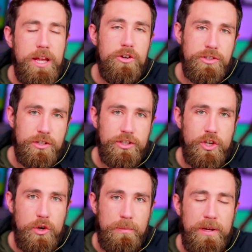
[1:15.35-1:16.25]
Here's the
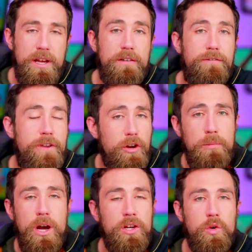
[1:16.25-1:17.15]
scoop.
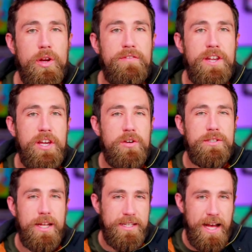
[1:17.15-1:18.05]
Fear-mongering
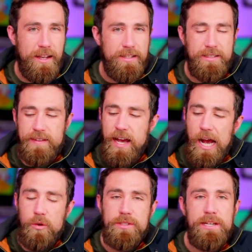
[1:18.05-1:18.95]
videos that tell us that the
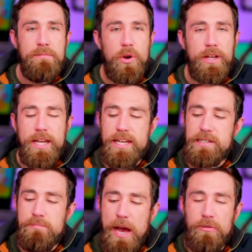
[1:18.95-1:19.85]
housing market
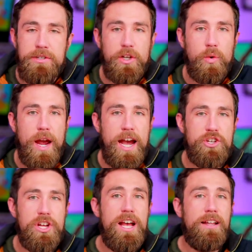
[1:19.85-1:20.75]
is bound to
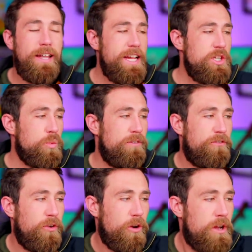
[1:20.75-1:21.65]
crash like to
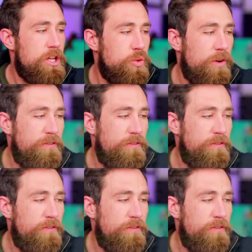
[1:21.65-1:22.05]
refer to a